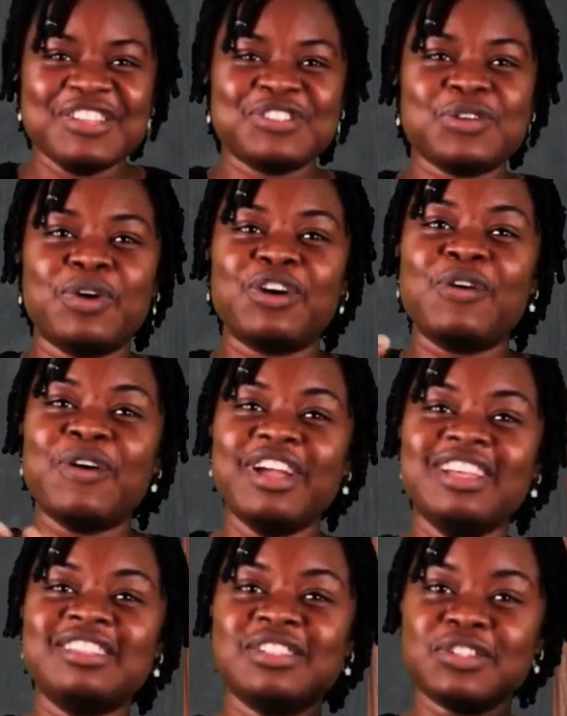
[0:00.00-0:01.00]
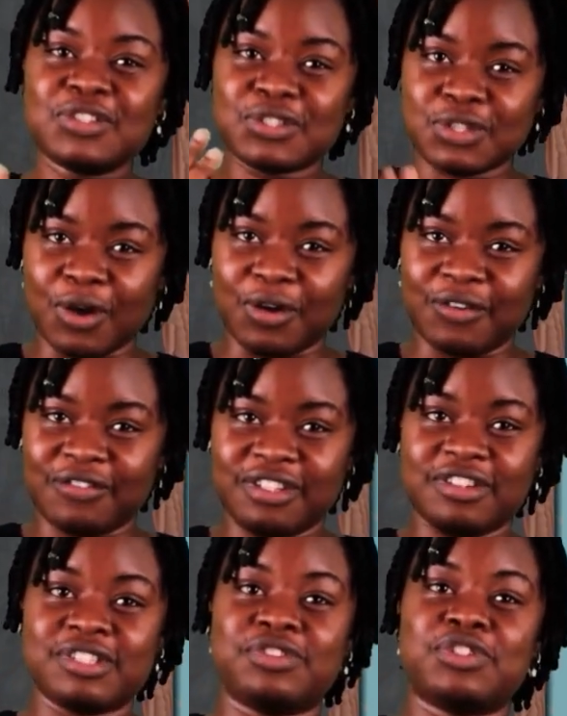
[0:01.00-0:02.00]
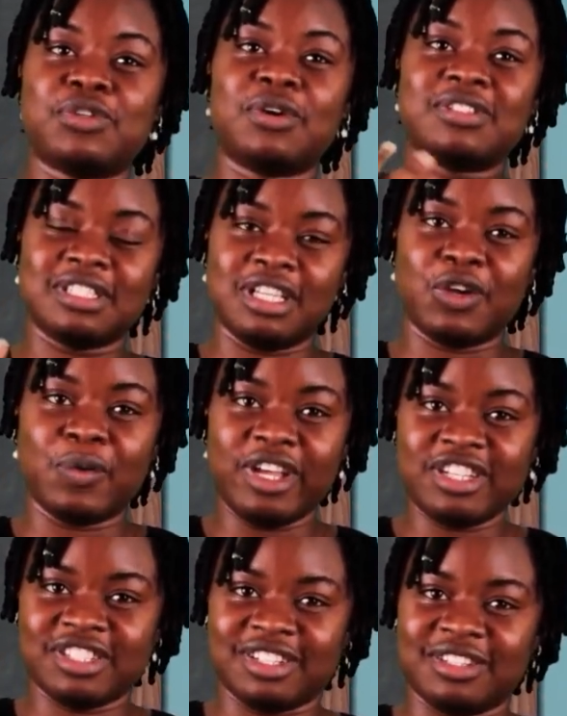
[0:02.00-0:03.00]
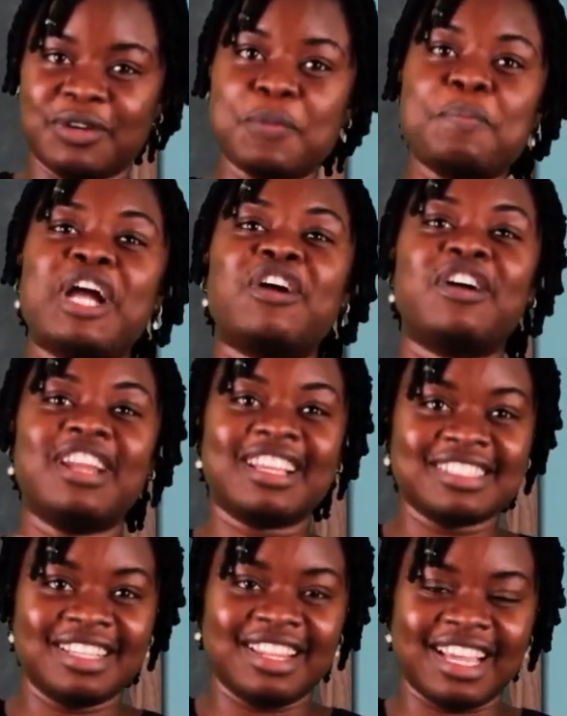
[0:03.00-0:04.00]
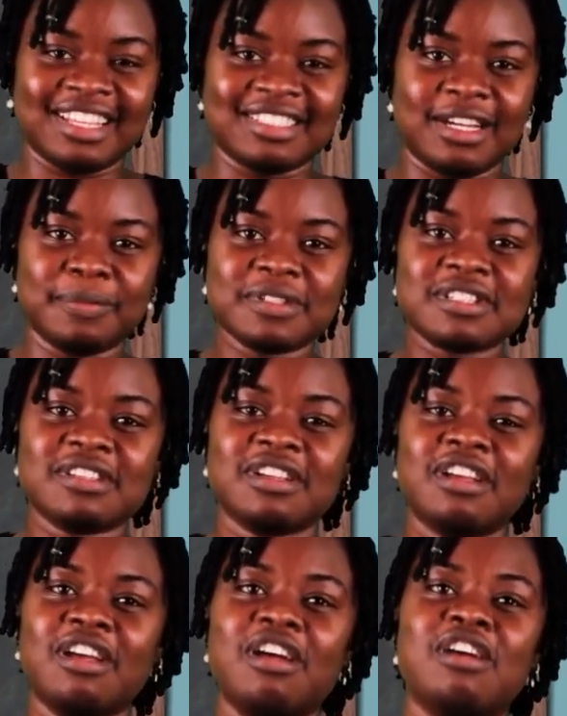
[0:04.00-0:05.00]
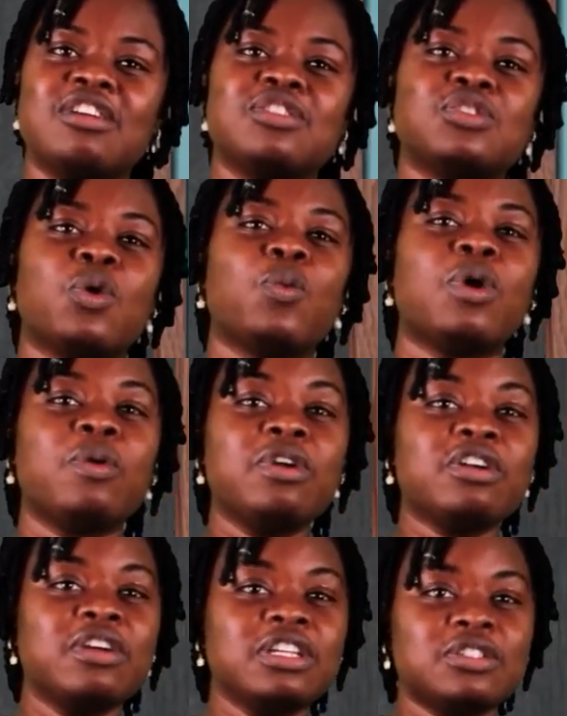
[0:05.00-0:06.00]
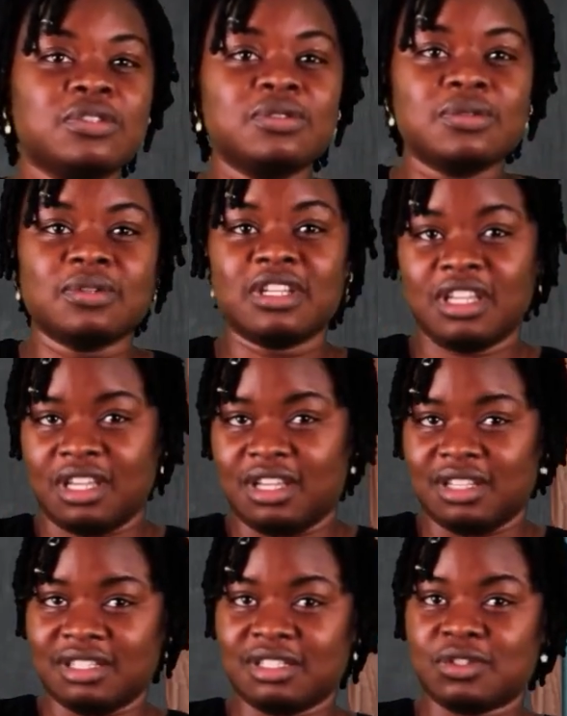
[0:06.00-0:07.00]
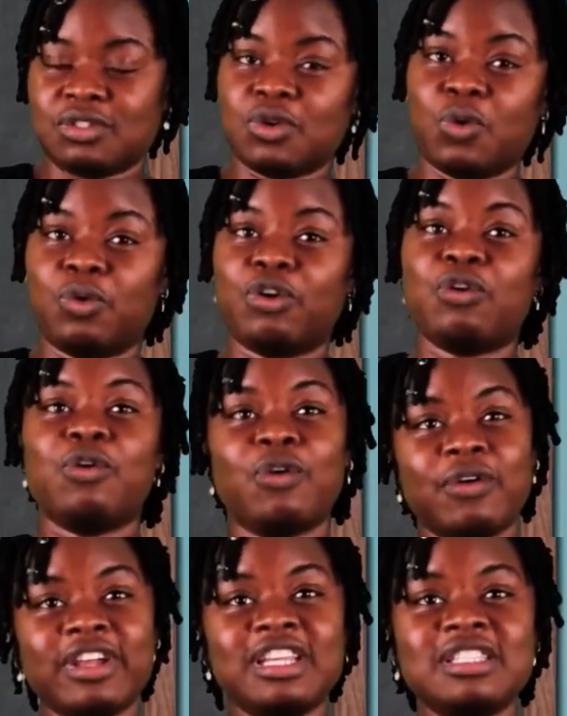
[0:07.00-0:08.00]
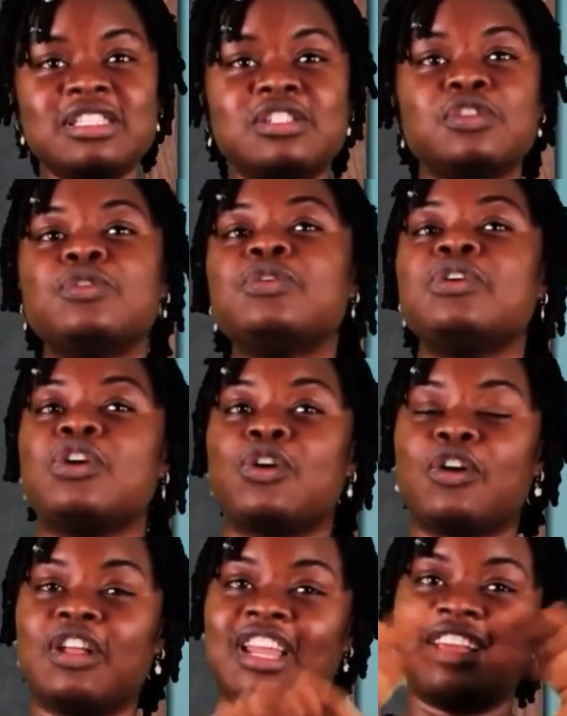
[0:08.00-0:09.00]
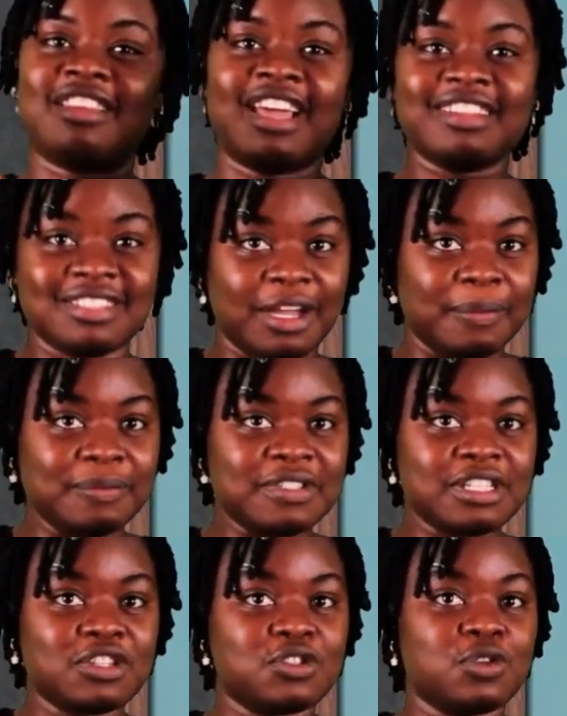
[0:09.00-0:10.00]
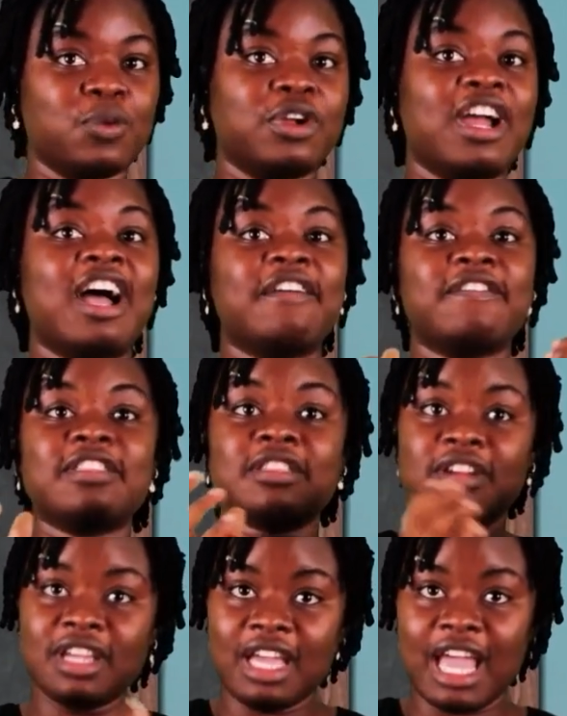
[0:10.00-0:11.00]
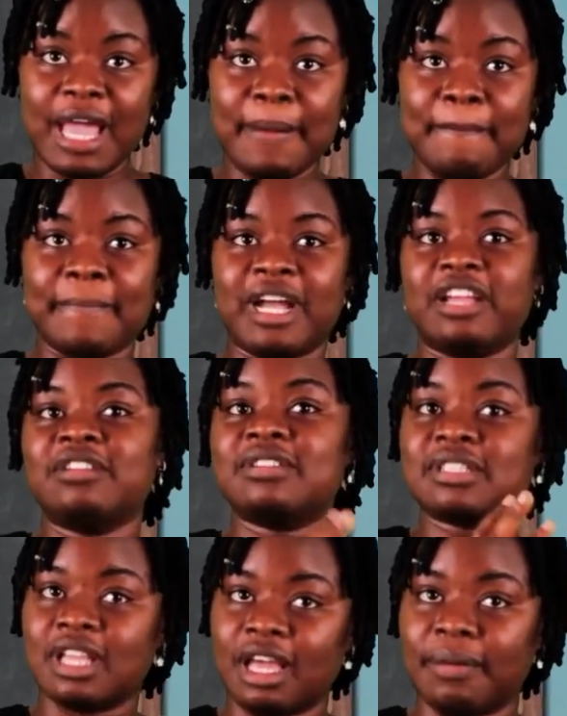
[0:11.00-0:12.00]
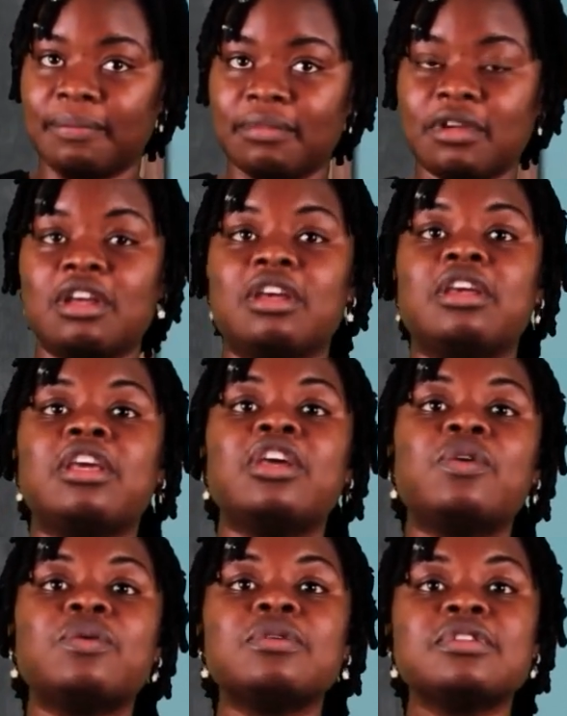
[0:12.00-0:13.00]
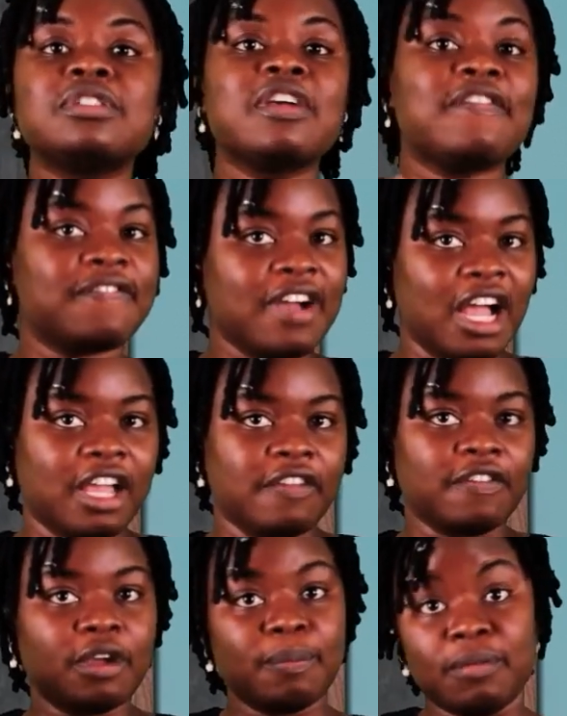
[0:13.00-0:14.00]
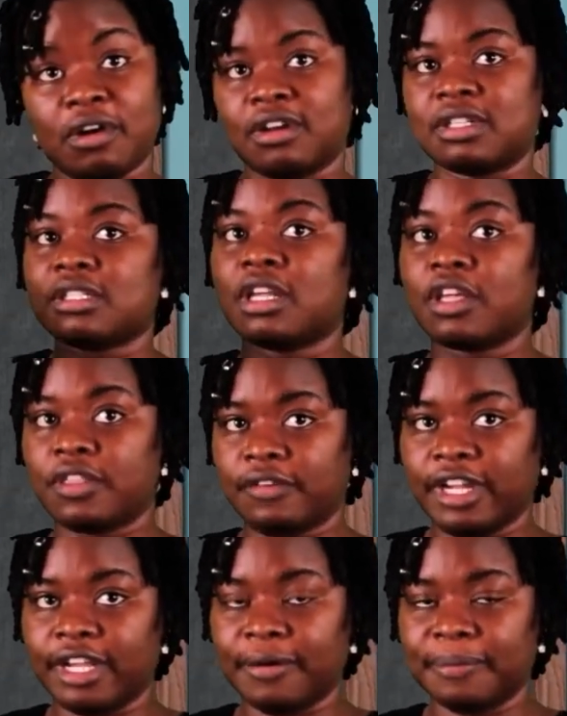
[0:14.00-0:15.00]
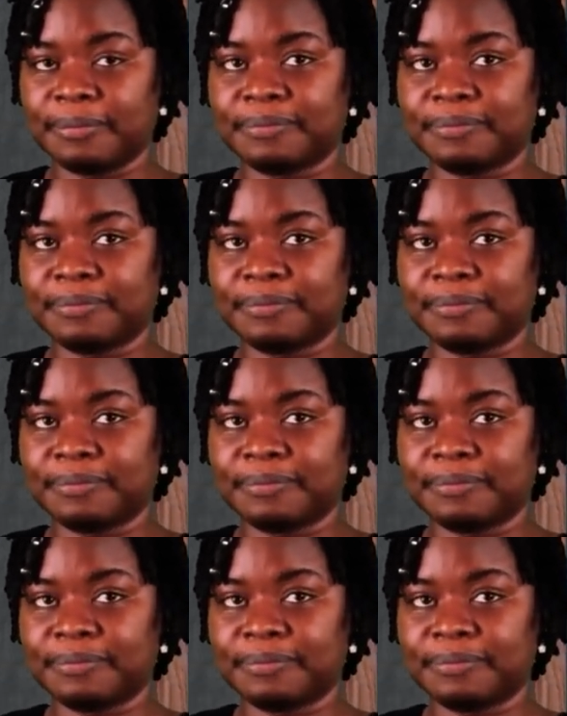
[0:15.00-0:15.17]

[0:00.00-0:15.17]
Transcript: So we're going to solve this resulting equation by collecting like terms. So what we're going to do is we're going to collect like terms. So we have 3m minus m equals 5 plus 3.